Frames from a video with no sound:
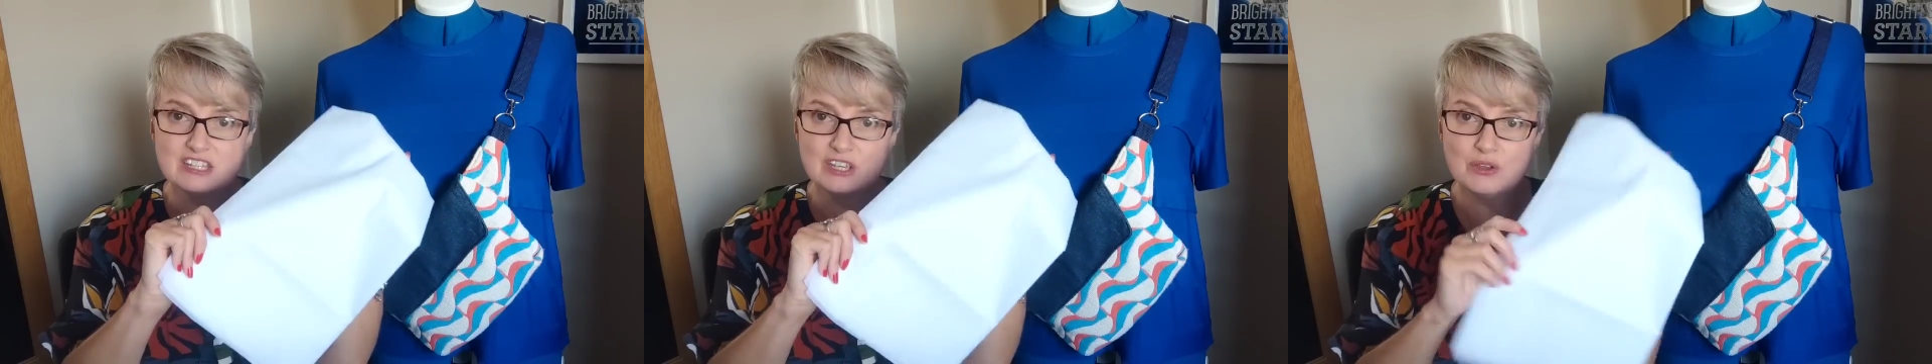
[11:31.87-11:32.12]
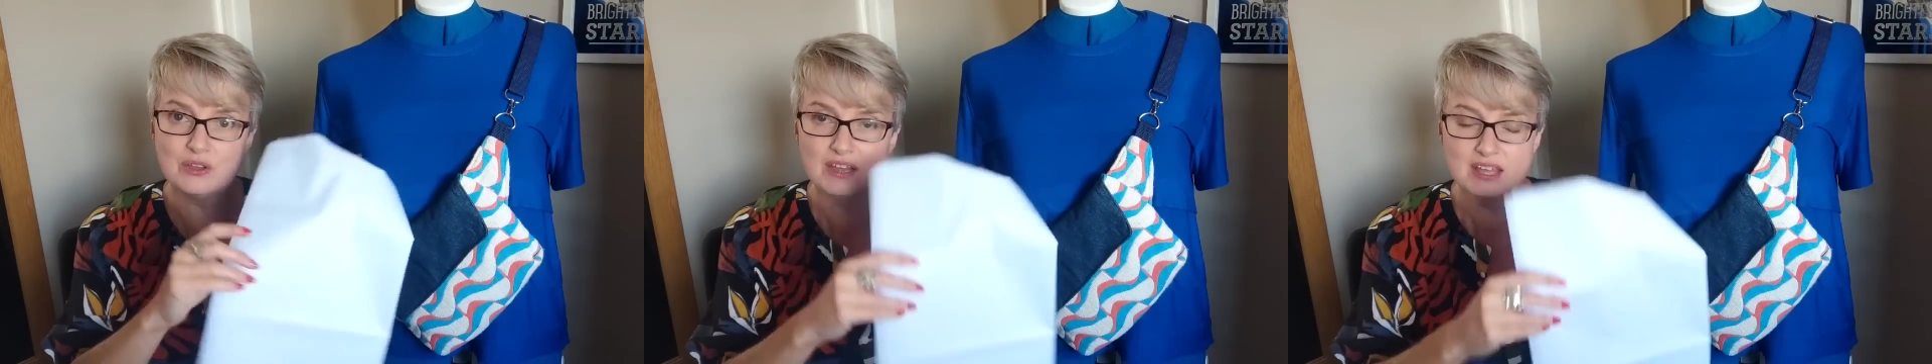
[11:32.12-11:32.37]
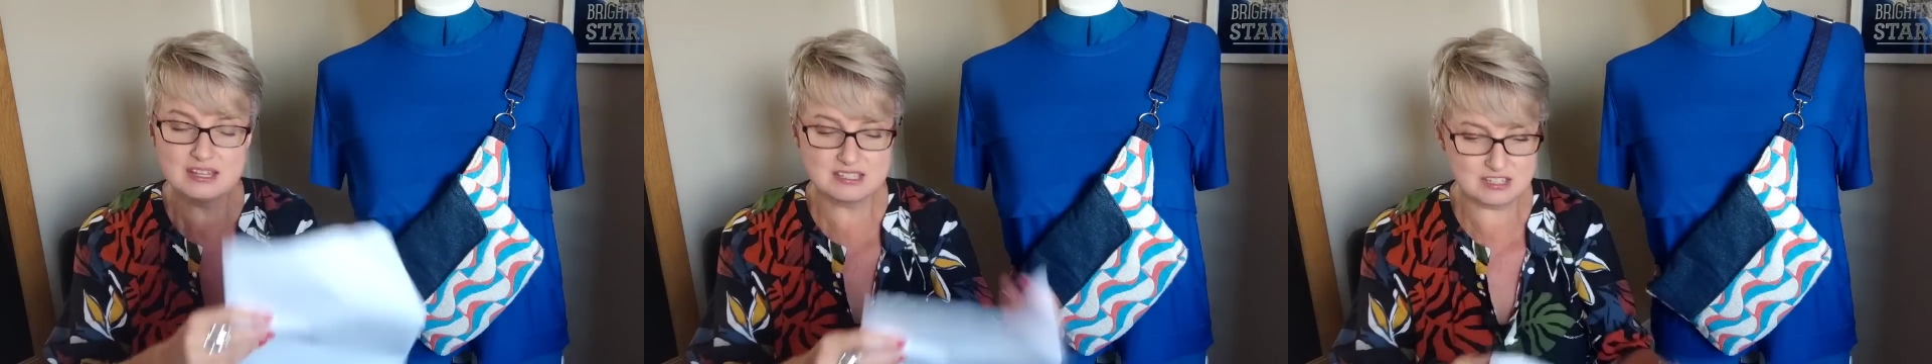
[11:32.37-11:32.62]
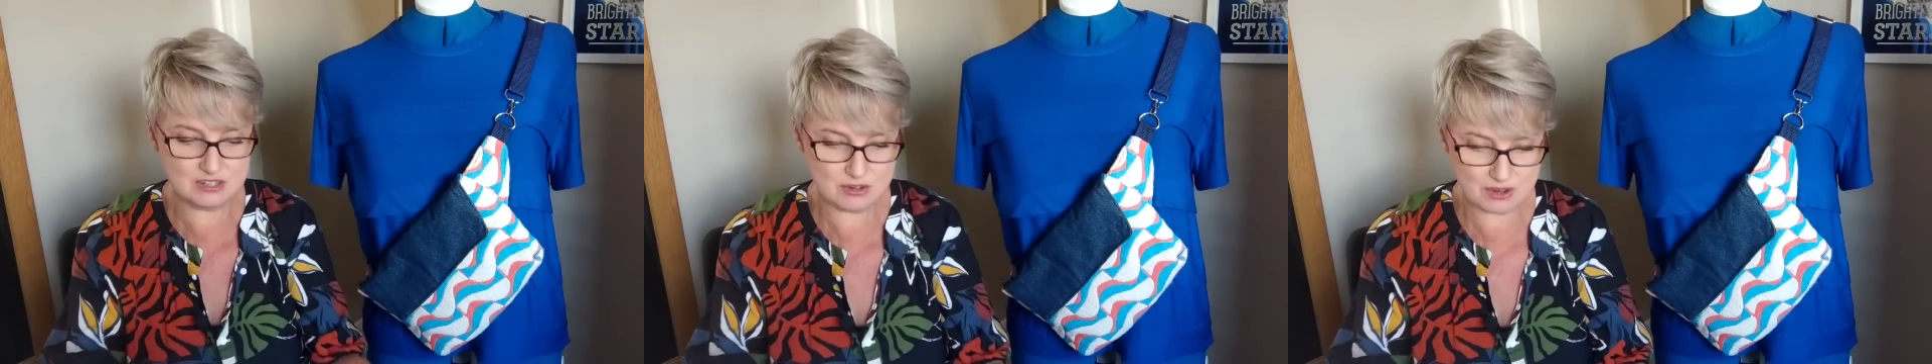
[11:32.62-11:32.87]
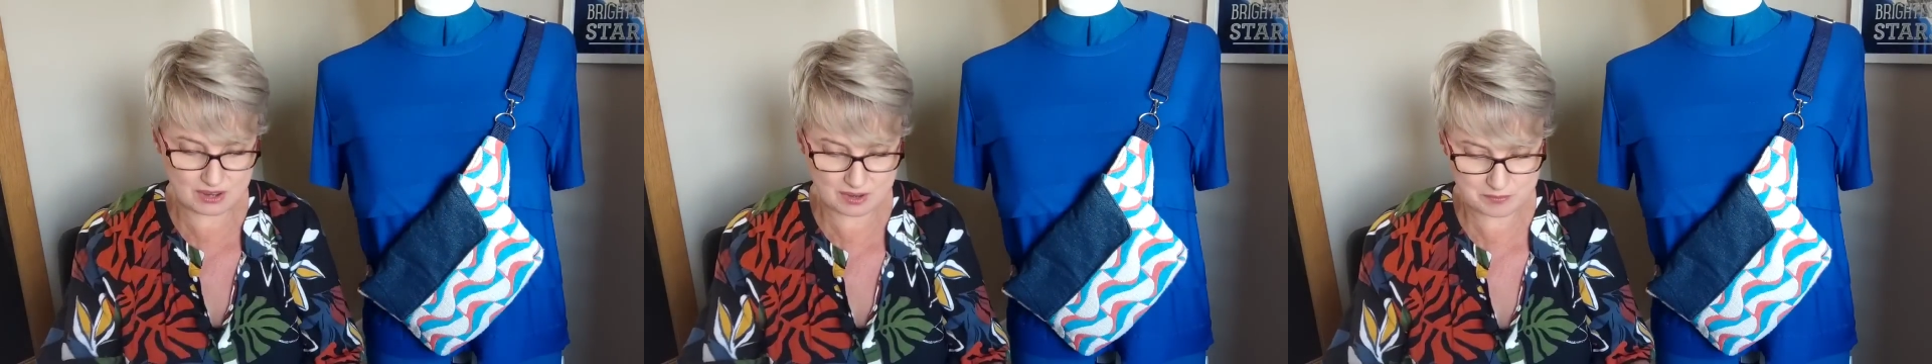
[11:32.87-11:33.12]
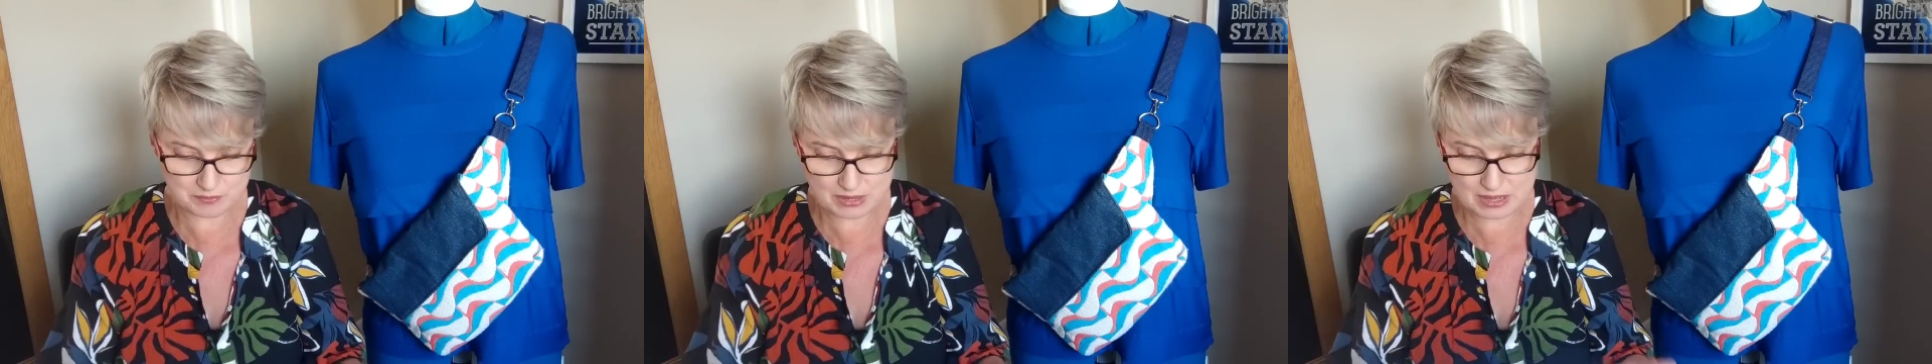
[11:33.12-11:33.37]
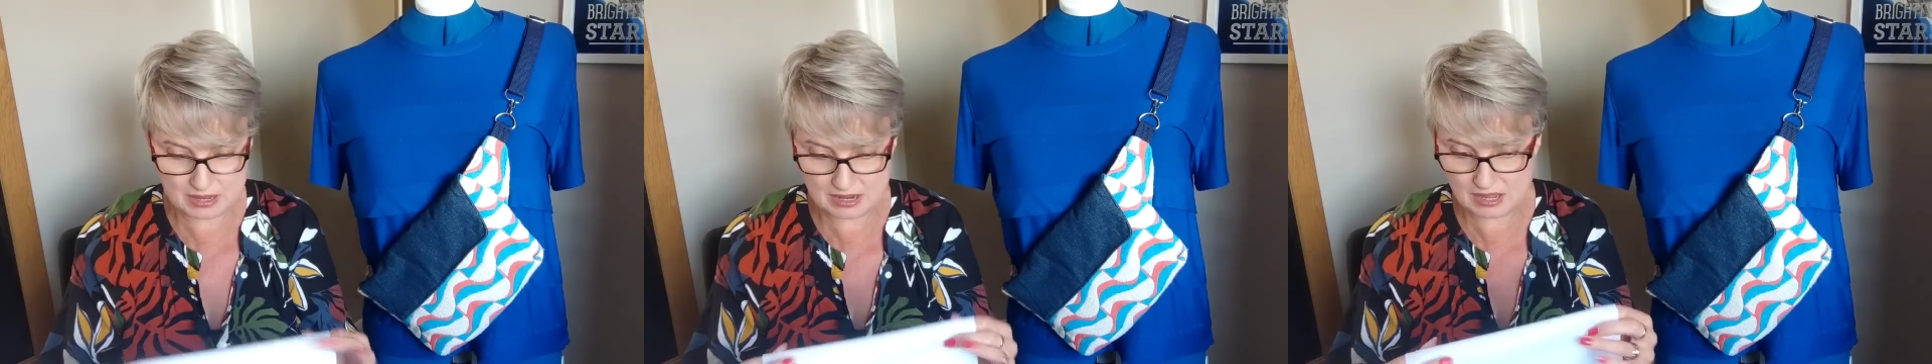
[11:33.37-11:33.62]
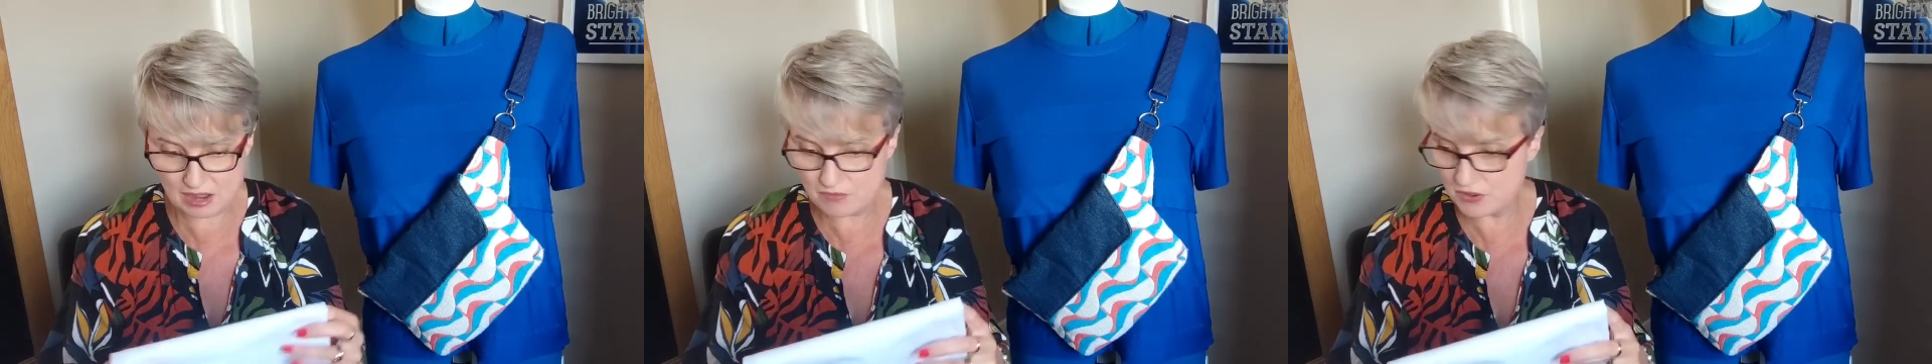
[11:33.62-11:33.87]
to
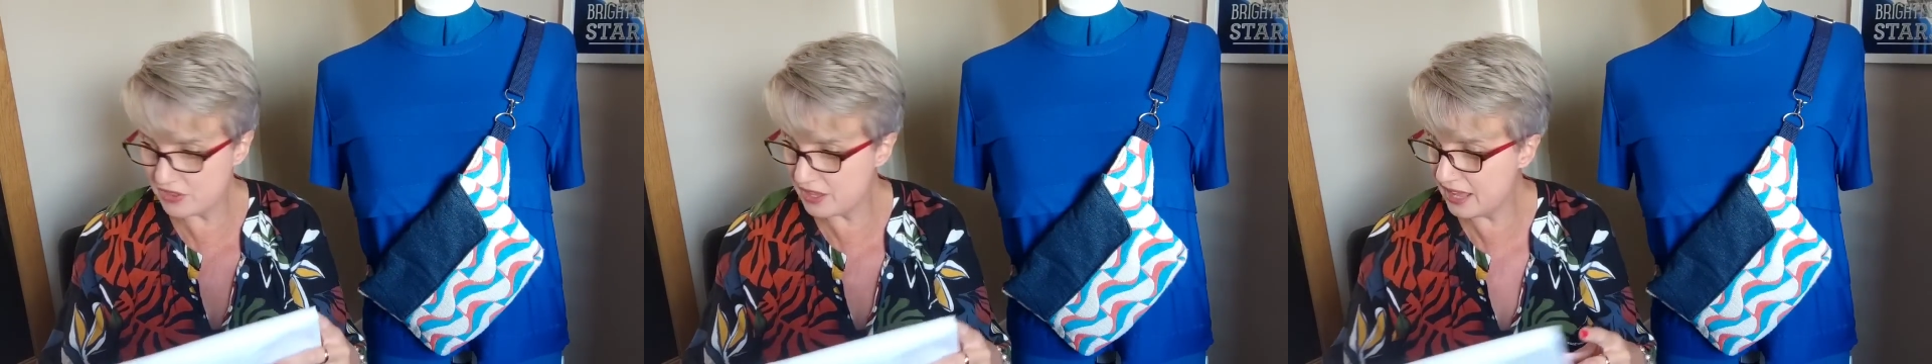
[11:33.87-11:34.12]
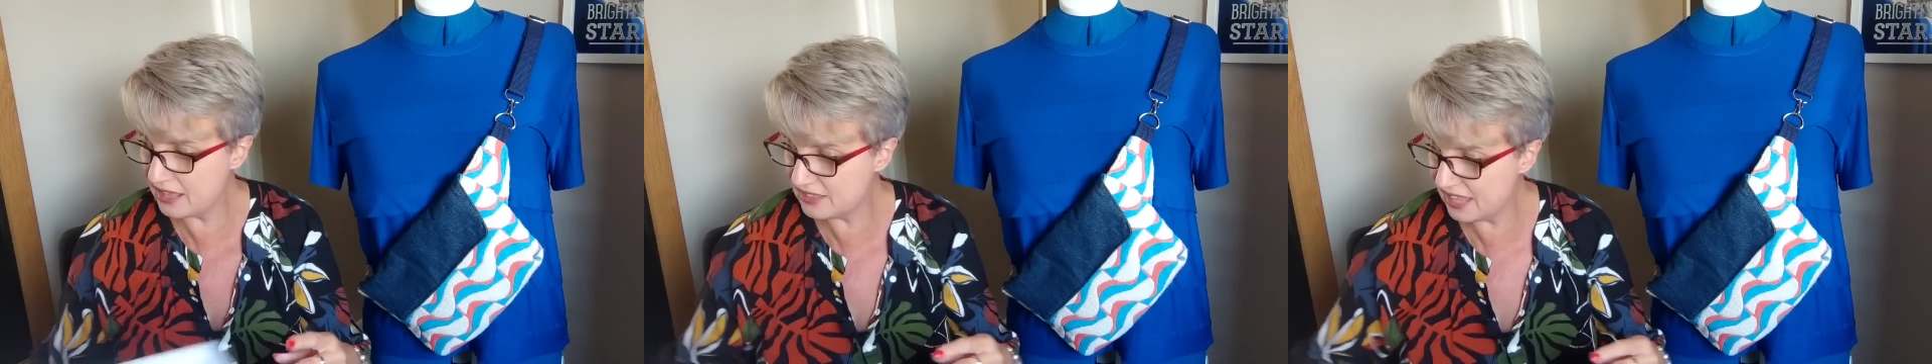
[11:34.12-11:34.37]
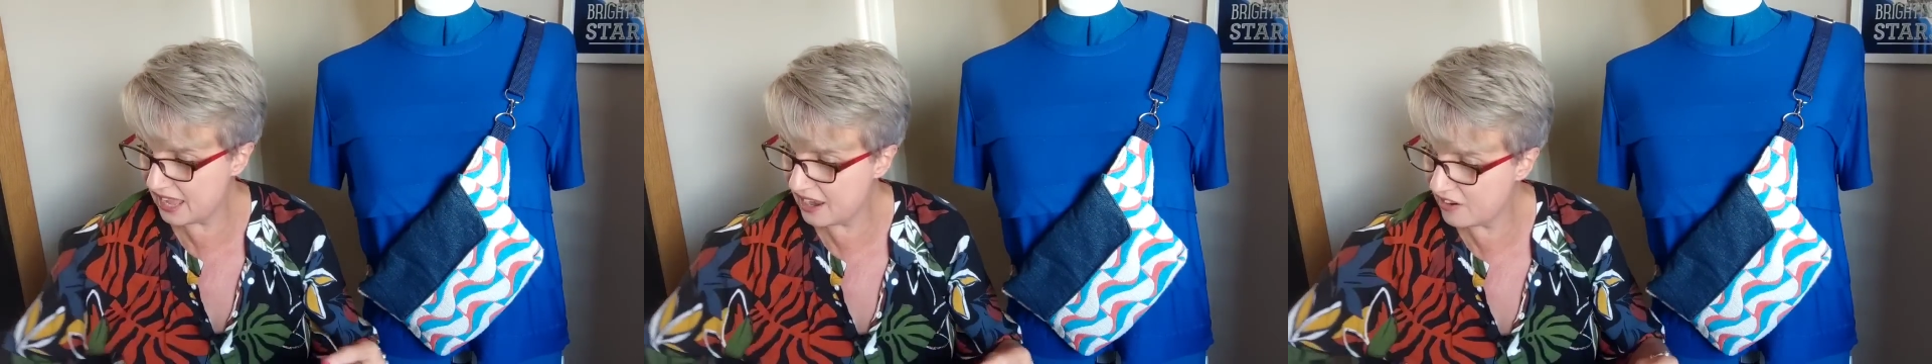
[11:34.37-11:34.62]
cover the